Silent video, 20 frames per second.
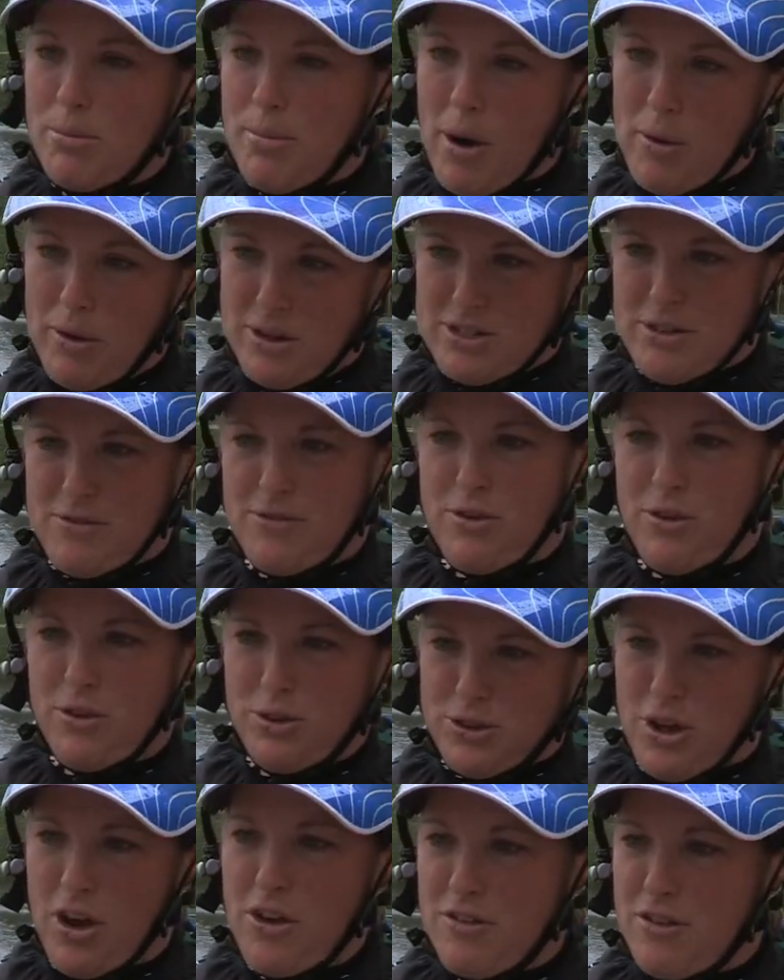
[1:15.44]
the boat as it falls
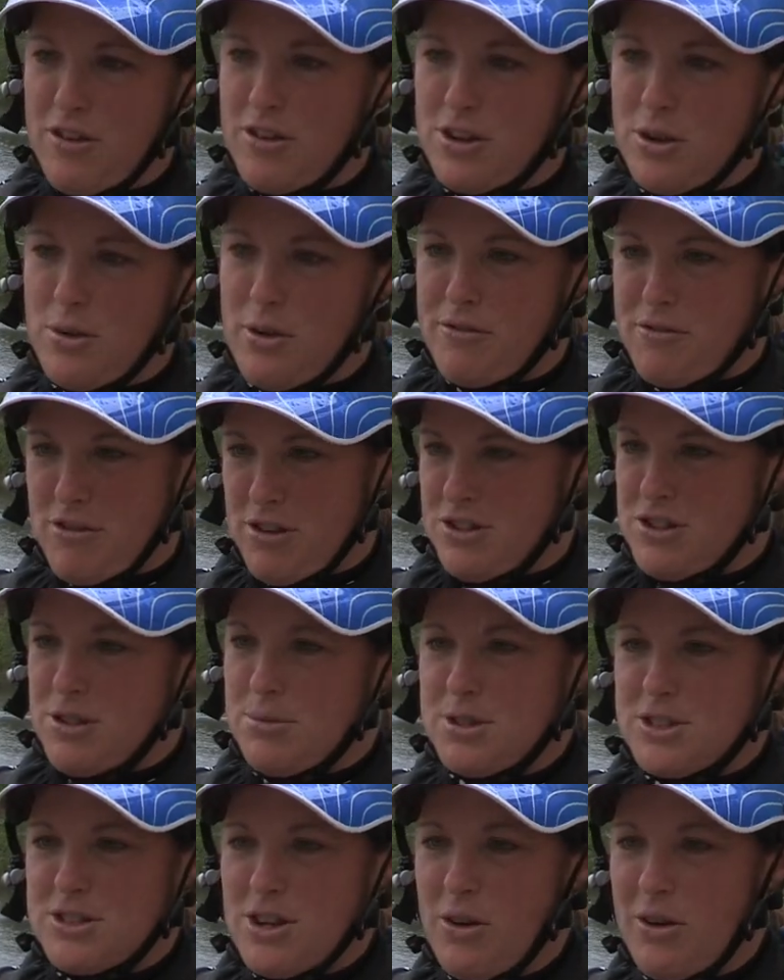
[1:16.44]
over and do a front
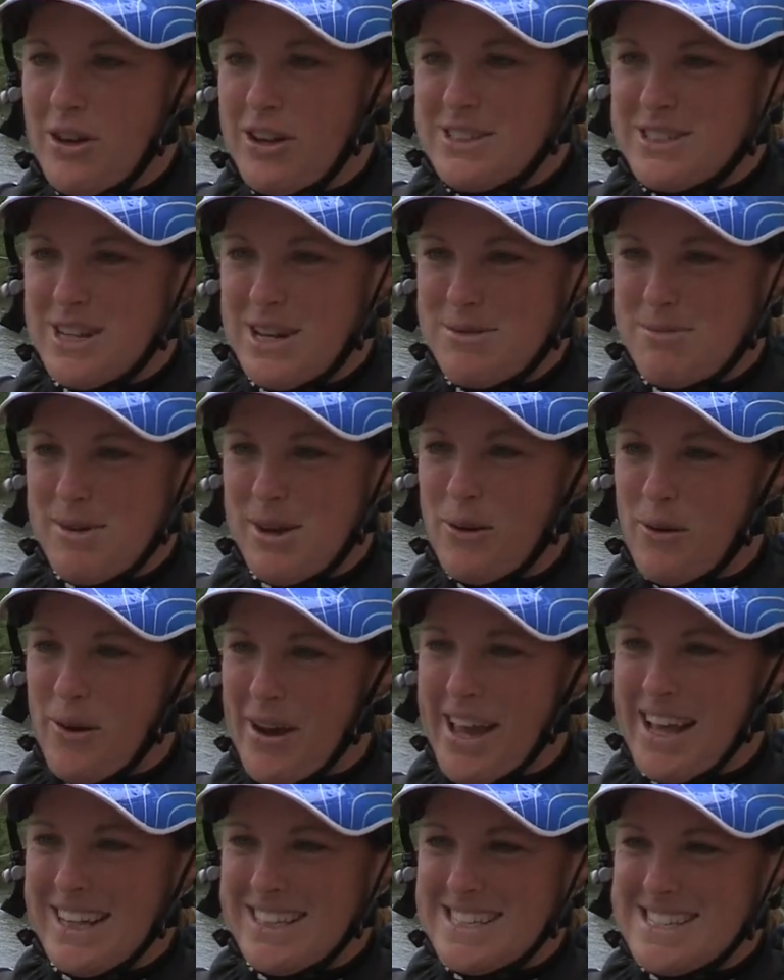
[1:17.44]
somersault is going to be quite
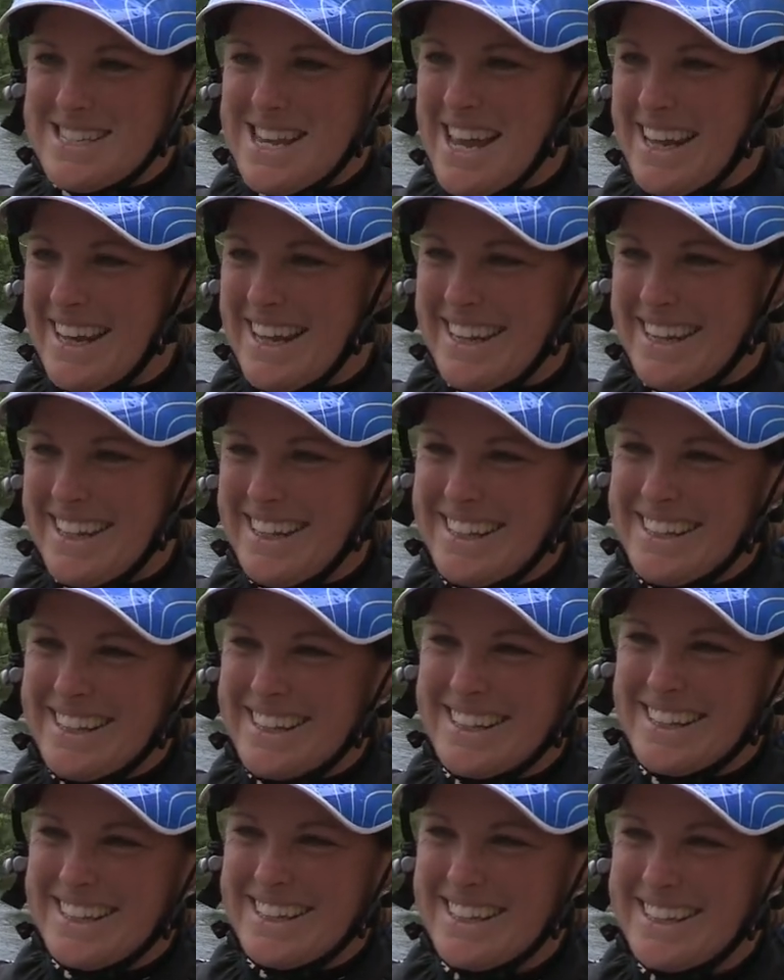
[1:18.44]
entertaining.
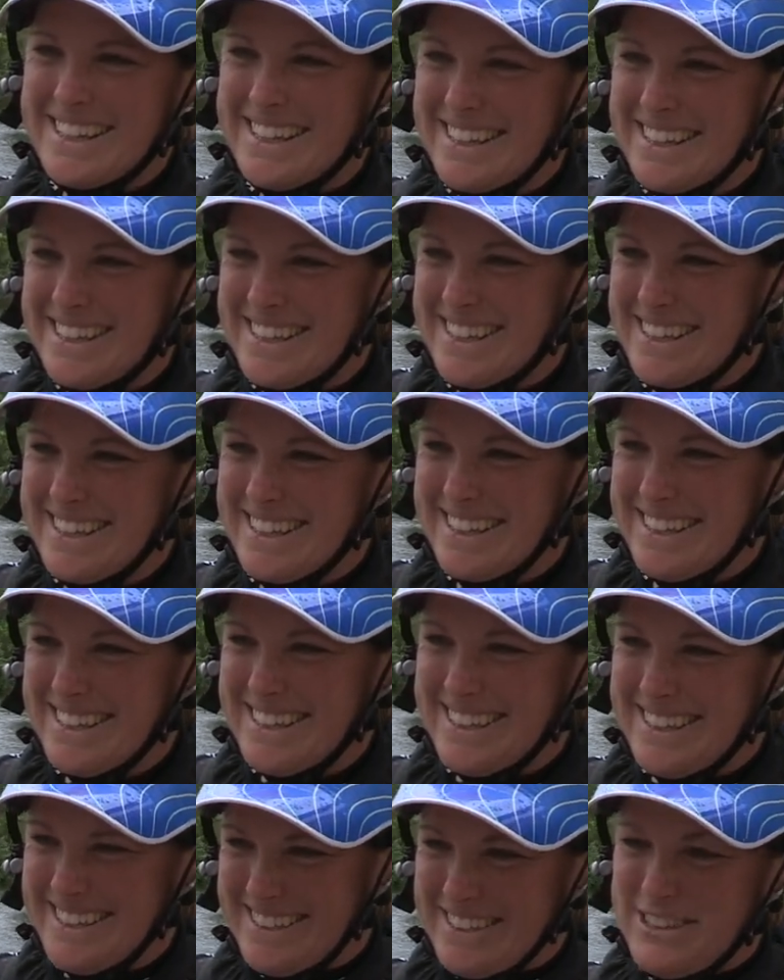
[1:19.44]
Sounds like I'm going to get
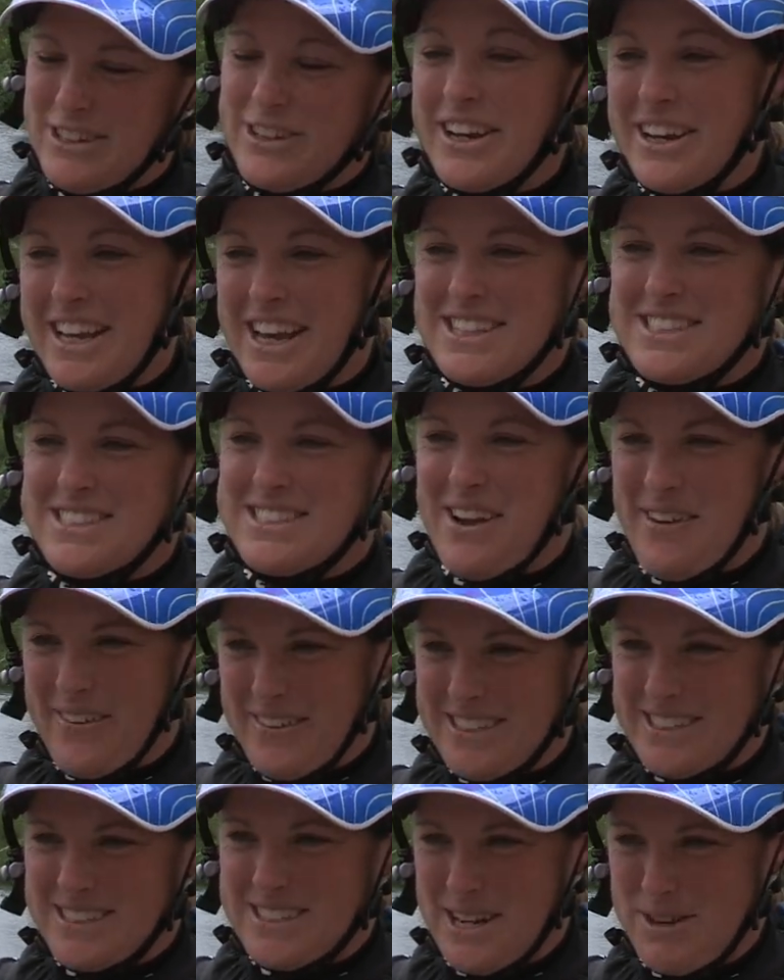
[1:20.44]
wet. You're going to get
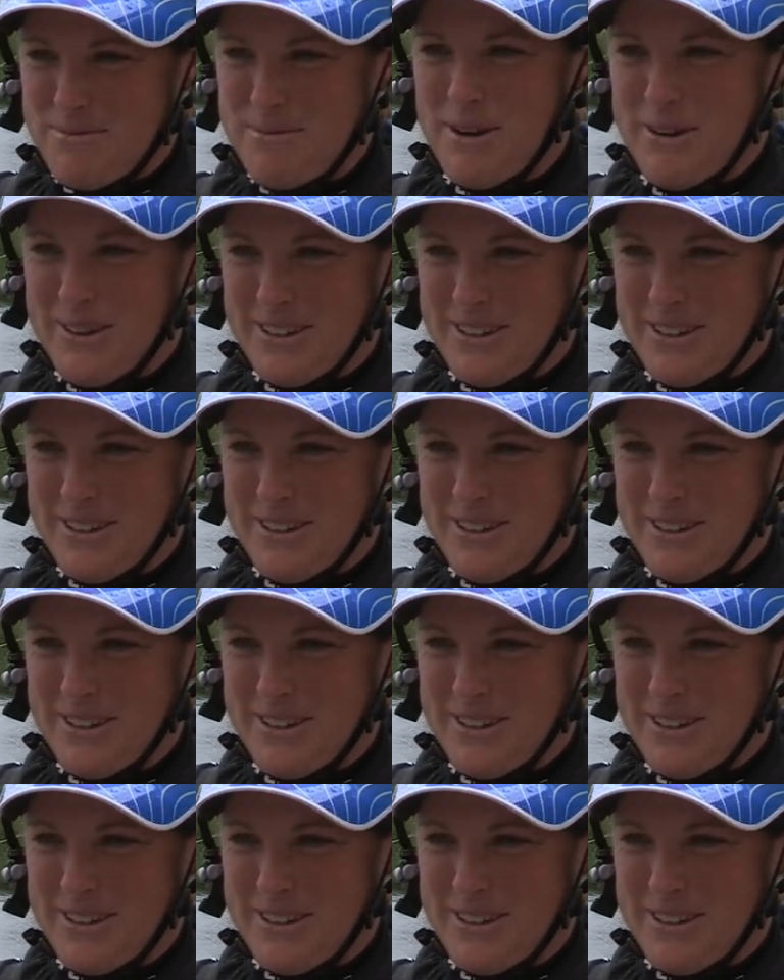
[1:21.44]
soaked. It's going to be